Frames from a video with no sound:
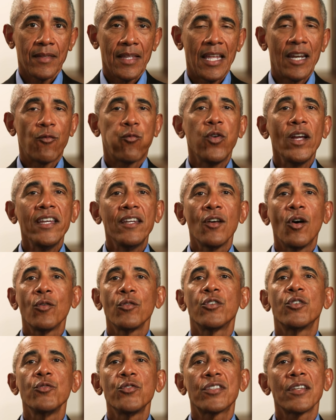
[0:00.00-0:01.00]
And if we
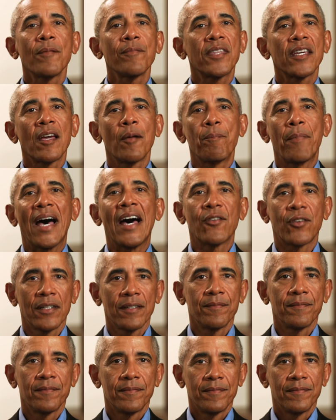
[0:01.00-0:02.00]
don't do something about it,
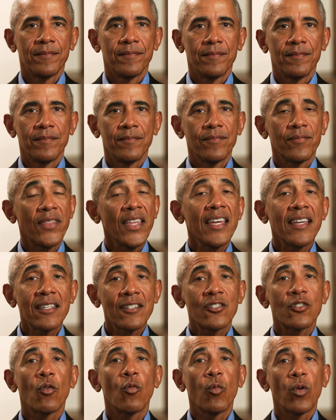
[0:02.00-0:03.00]

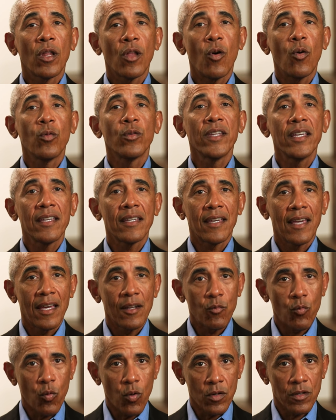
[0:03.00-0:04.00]
things will only
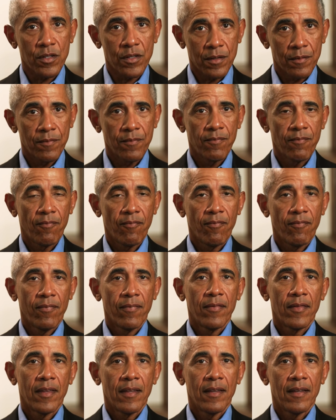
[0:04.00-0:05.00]
get worse.
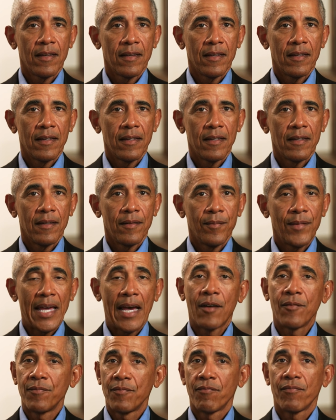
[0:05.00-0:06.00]

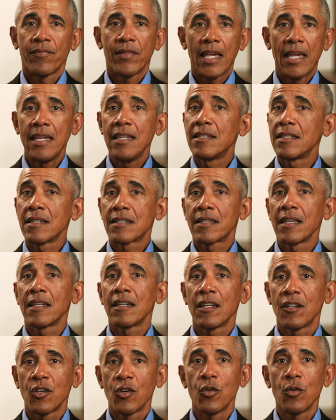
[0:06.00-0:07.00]
Now, the easiest thing
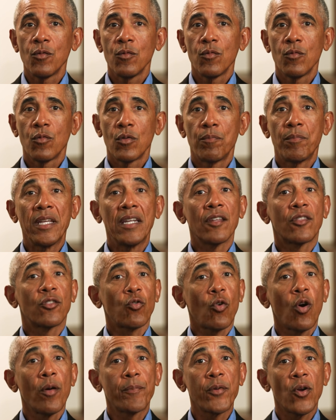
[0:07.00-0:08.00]
to do would be to
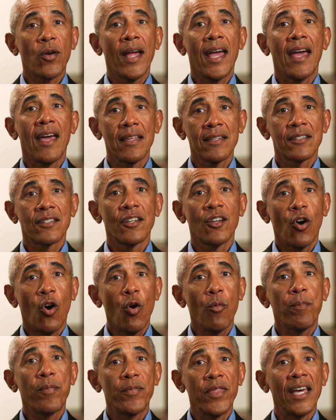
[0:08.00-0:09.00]
throw up your hands and
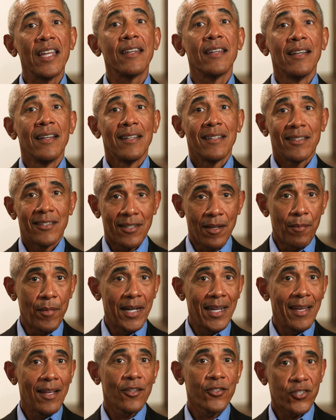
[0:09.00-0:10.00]
hope that
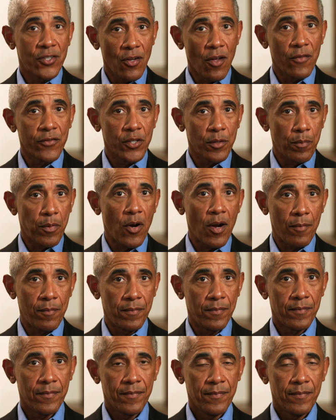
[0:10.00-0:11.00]
somebody else solves the problem.